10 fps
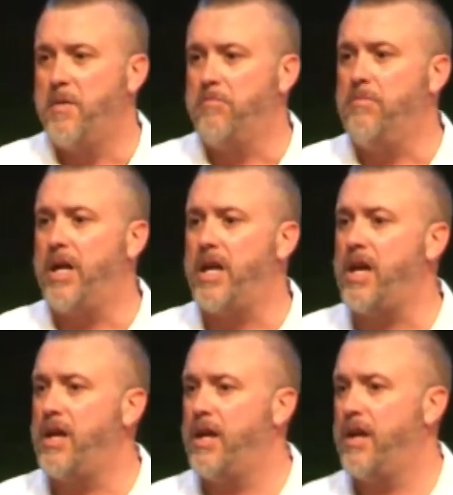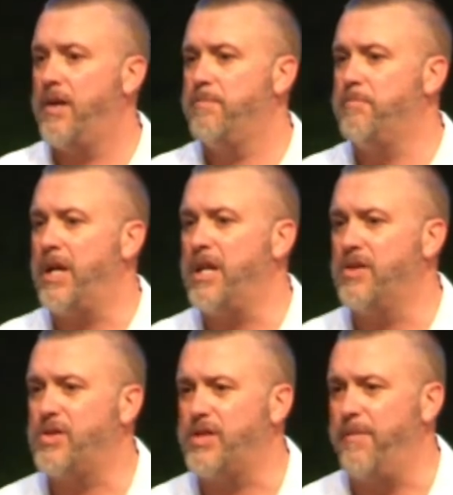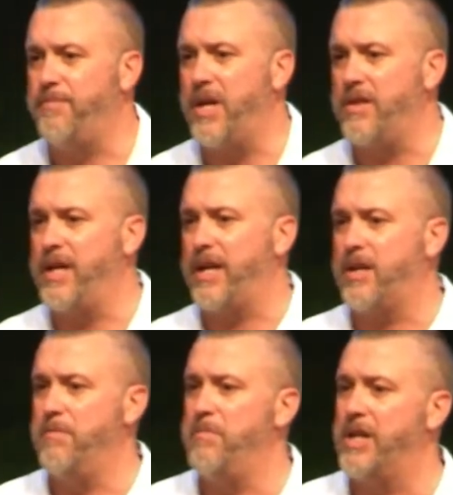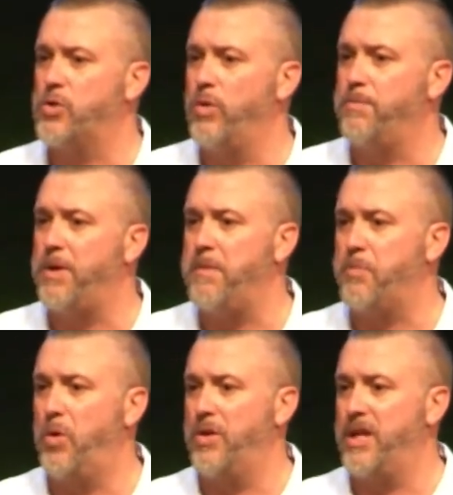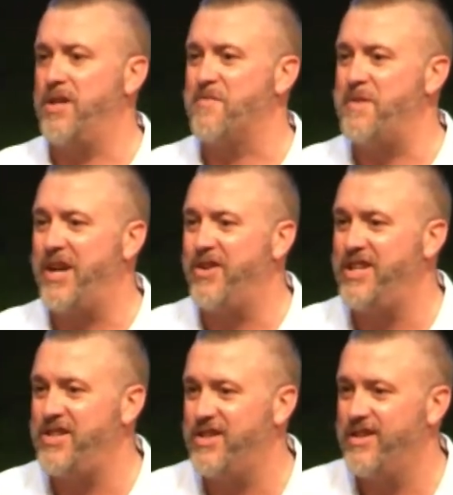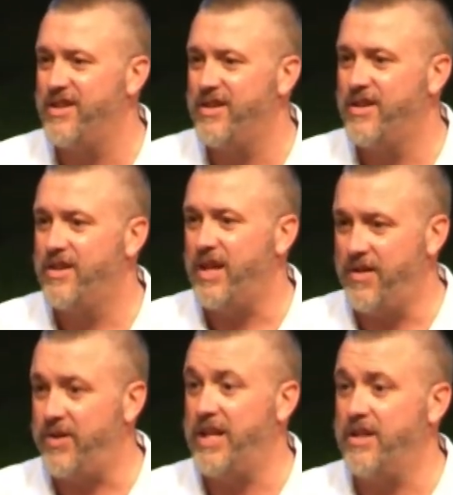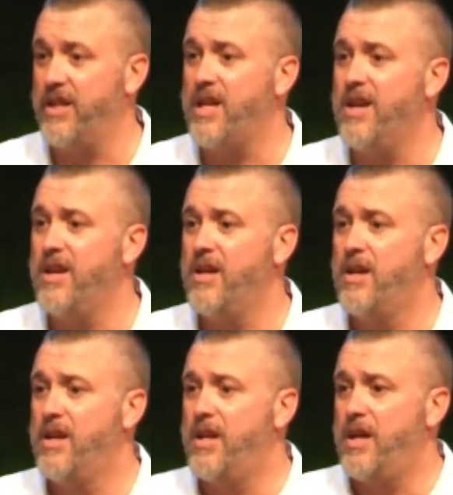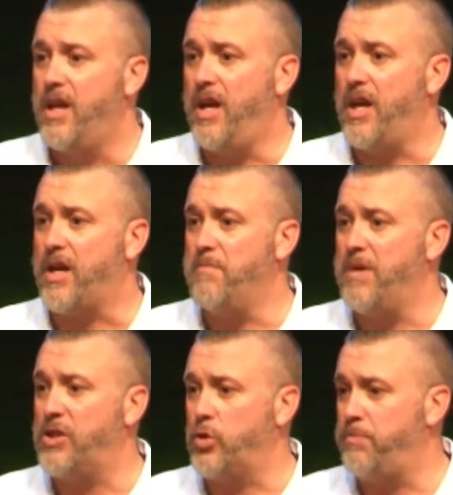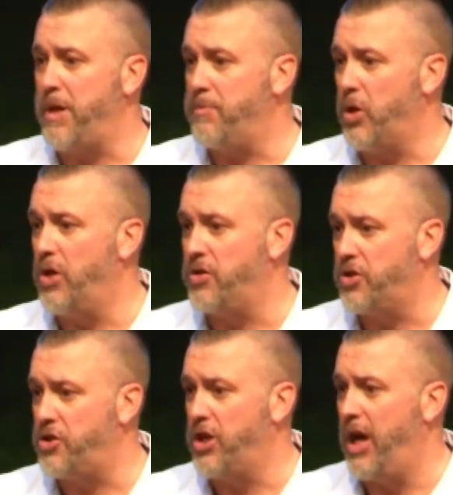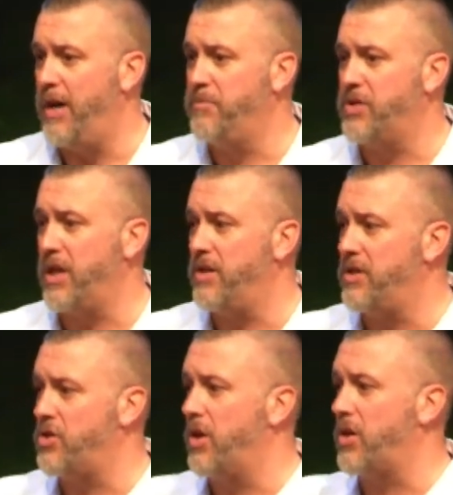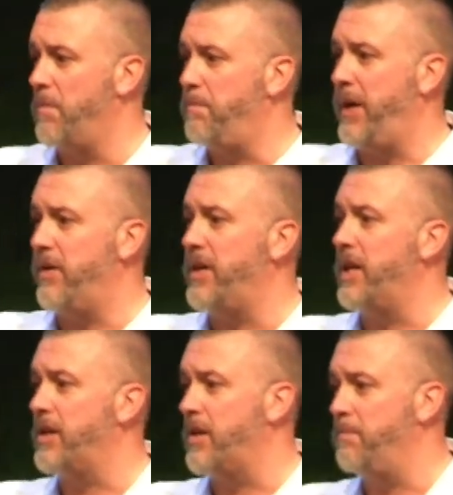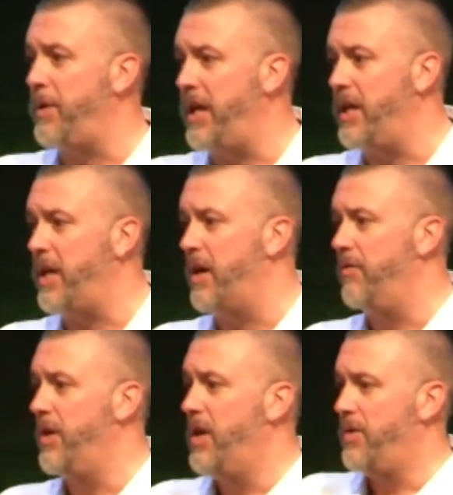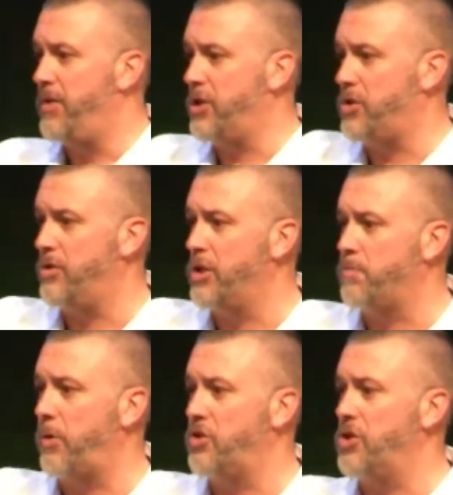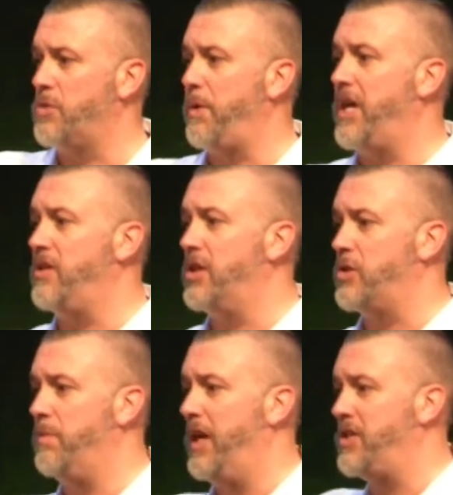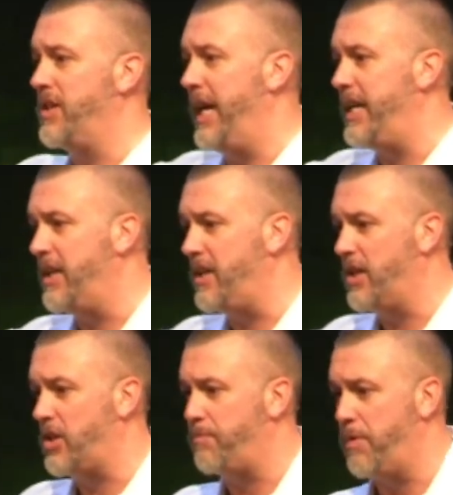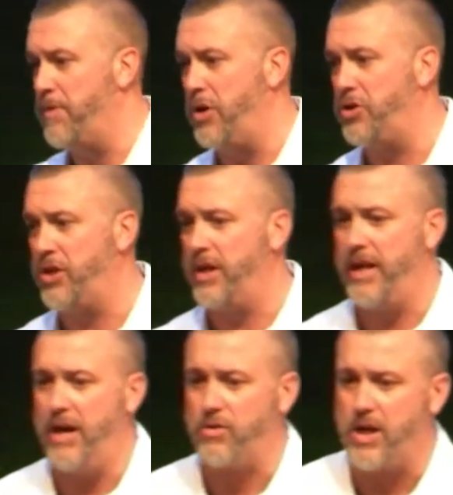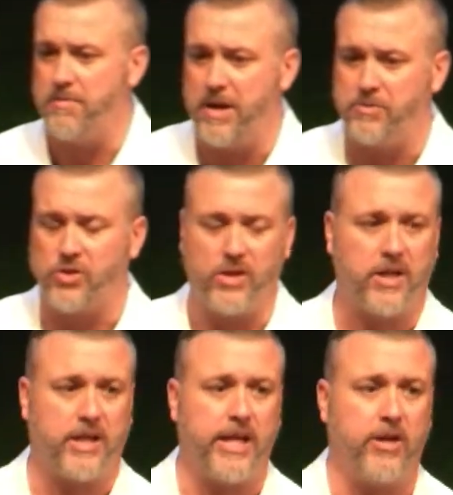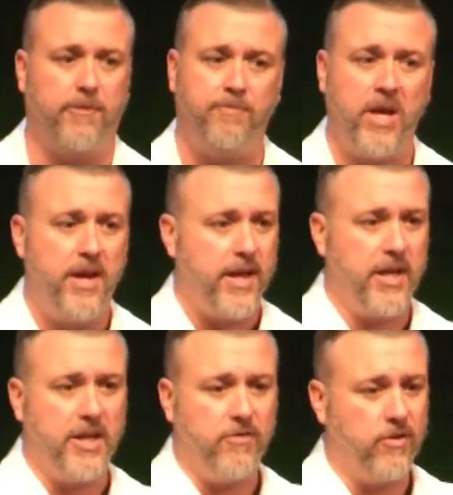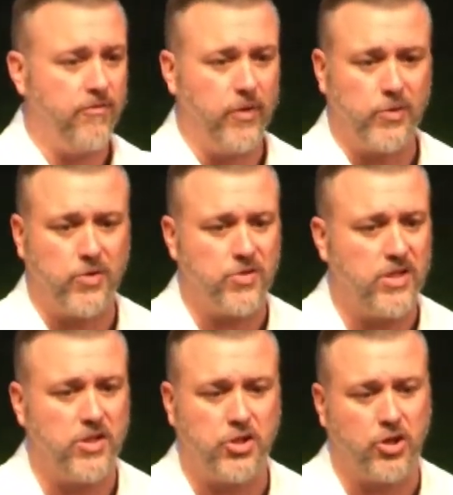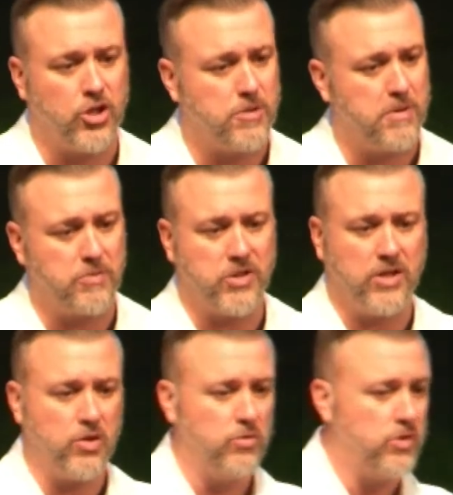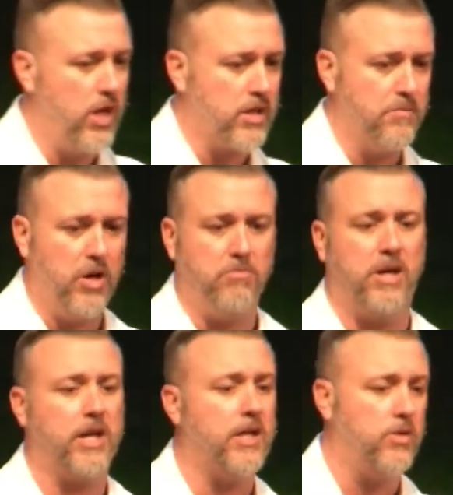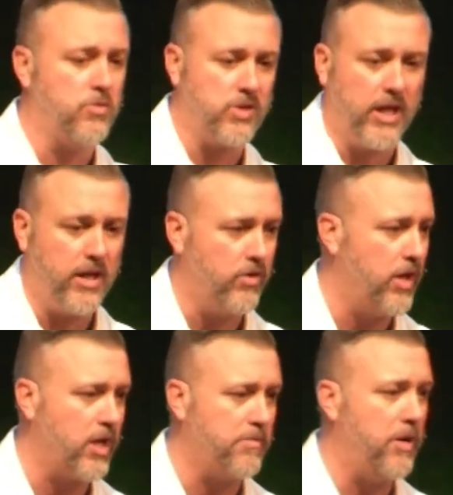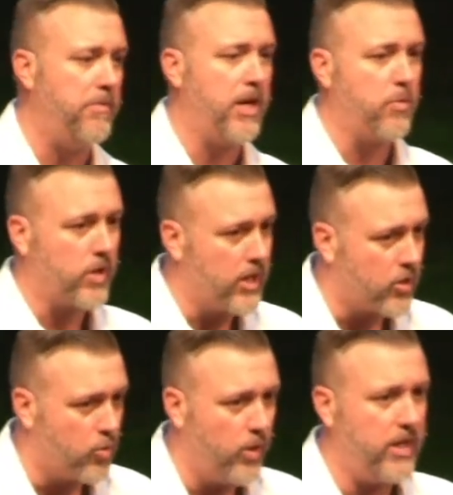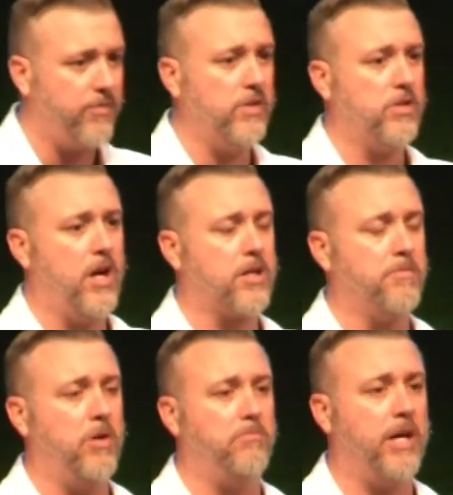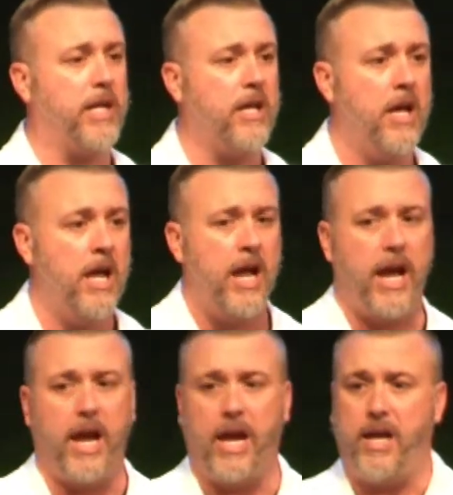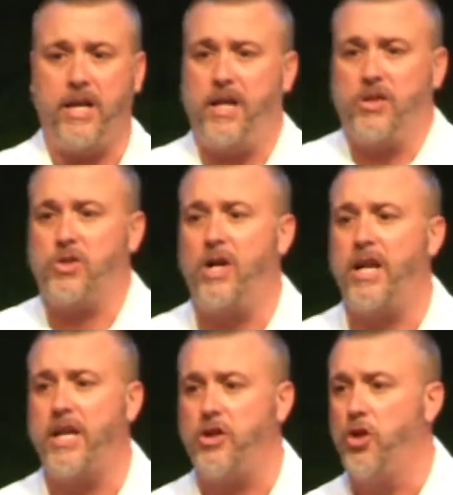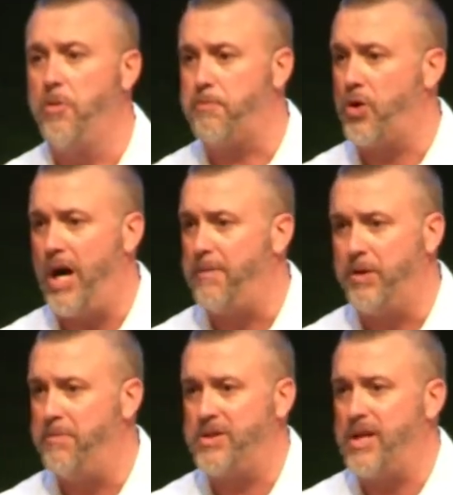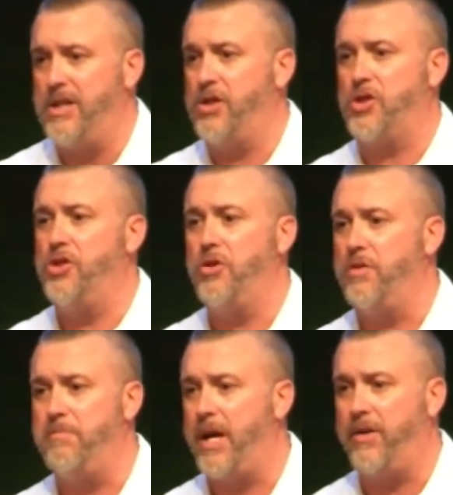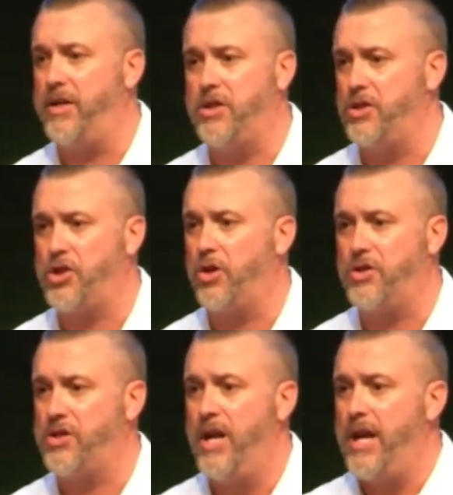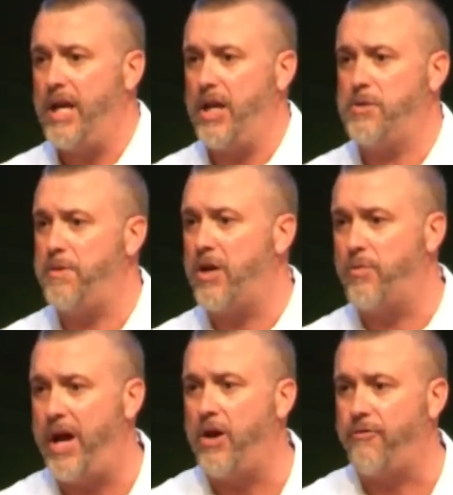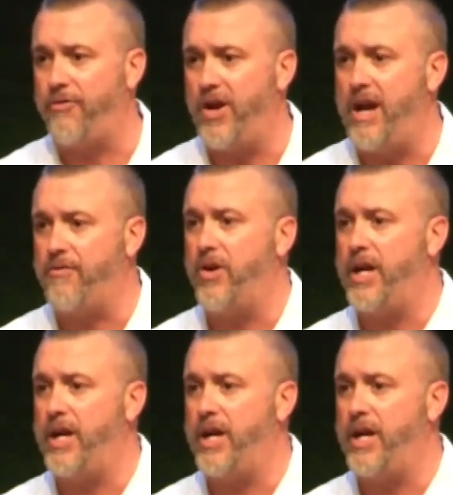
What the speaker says: Money is something that can mess with people in your marriage, evidently. It can mess with people on their jobs. They start comparing and competing of this person's paid this much and I didn't get the promotion, and how come I'm stuck here? And it even filters into church. People's like, don't talk about money. Don't say anything about money. We're going to quit if you talk about money. and it's not a new problem. It's not just new to marriage and church. It's been around forever.